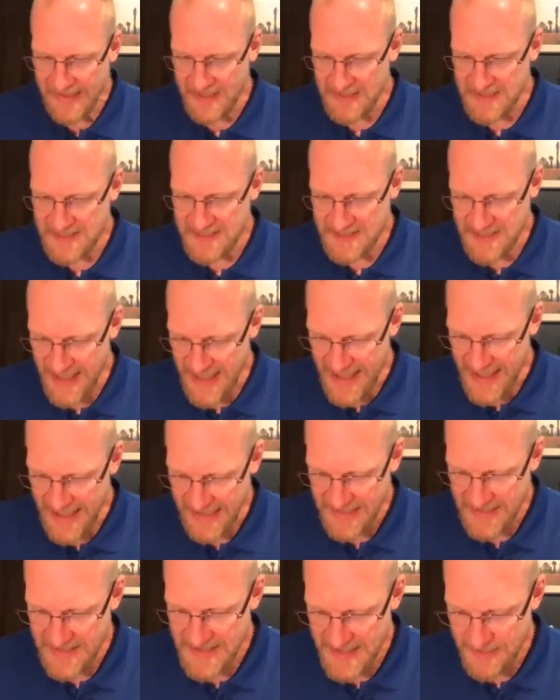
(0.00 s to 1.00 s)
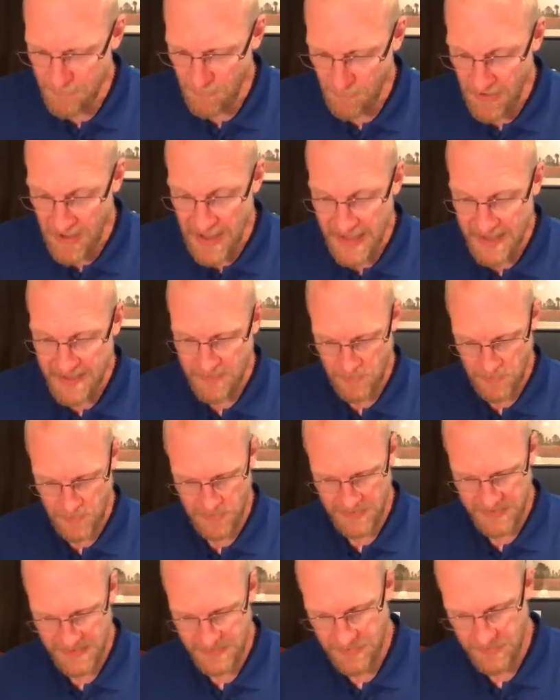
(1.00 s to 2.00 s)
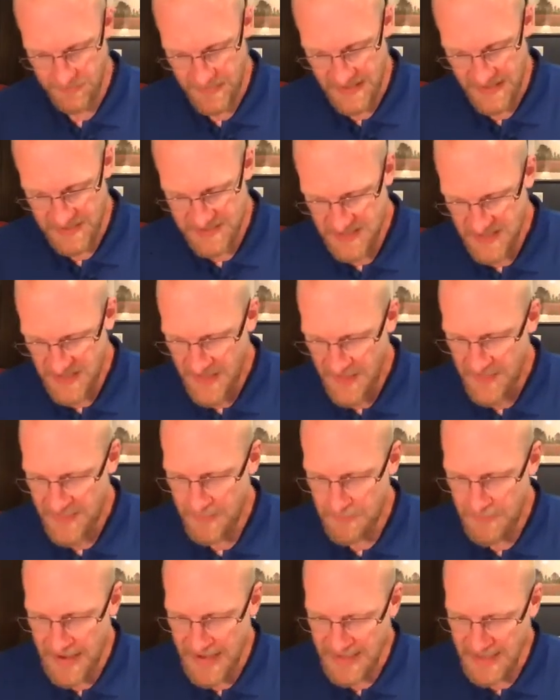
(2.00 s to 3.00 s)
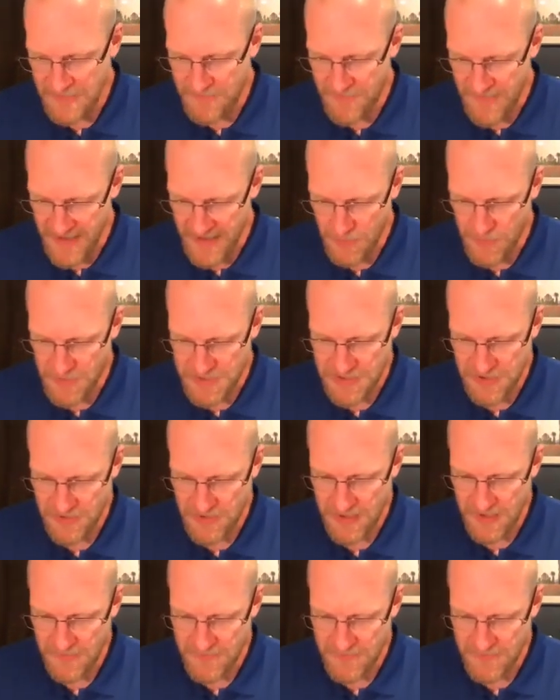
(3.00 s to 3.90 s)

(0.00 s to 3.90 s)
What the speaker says: is said, Nimrod, or Gilgamesh, the mighty vanquisher of